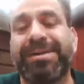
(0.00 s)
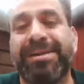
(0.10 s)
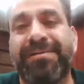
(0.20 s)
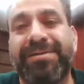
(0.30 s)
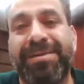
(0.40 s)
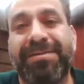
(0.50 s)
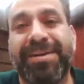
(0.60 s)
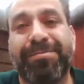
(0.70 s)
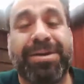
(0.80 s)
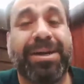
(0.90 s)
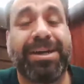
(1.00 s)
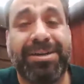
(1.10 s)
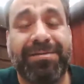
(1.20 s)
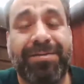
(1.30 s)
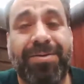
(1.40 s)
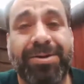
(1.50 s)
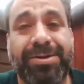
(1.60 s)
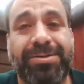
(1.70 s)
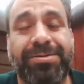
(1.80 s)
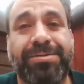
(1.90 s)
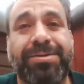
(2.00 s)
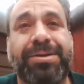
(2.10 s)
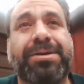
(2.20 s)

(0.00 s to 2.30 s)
on myself to be very productive or to